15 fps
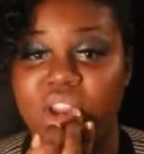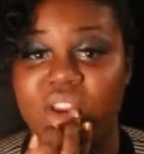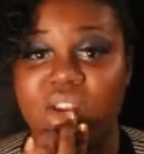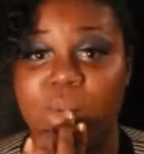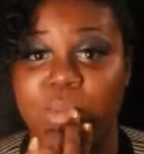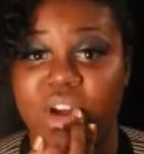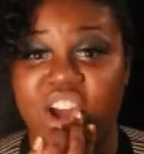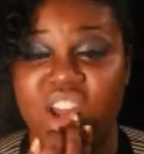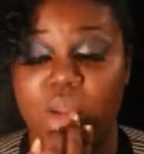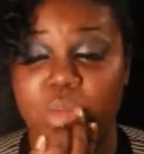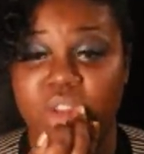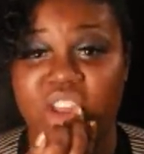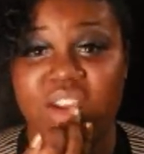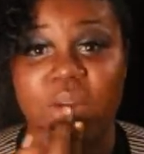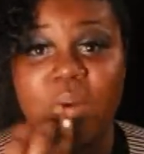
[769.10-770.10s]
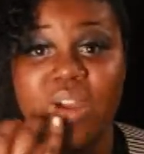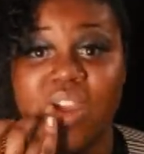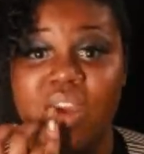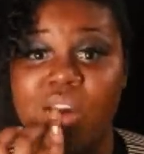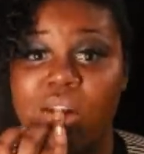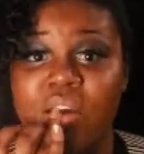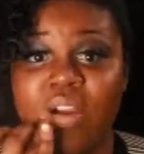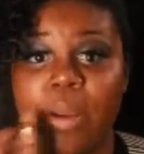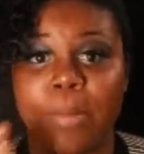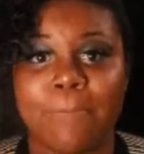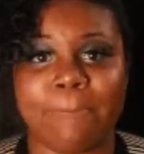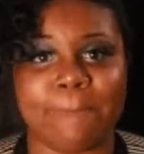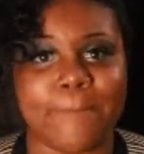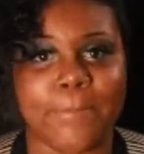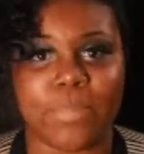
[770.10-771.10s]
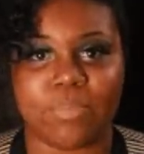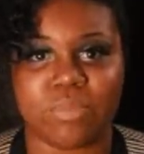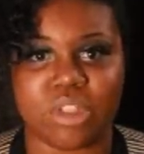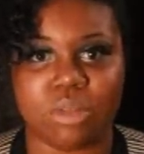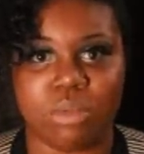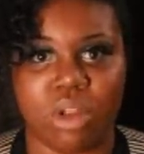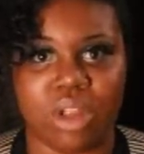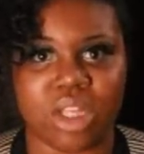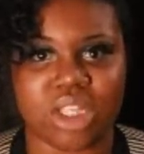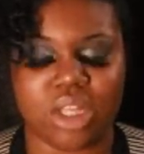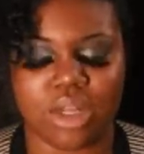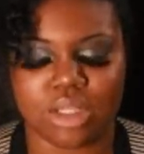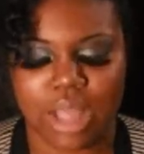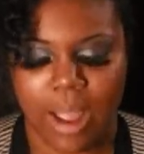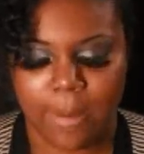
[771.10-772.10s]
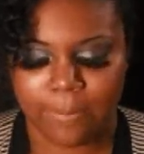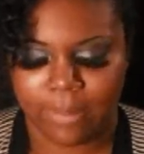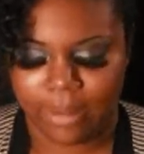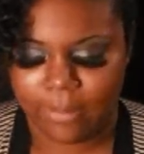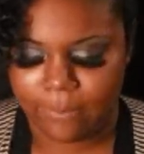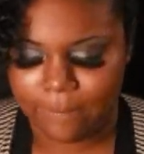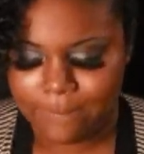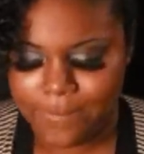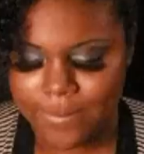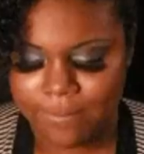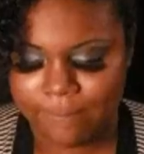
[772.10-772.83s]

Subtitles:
Put it on the bottom lip and smooth it to the top lip.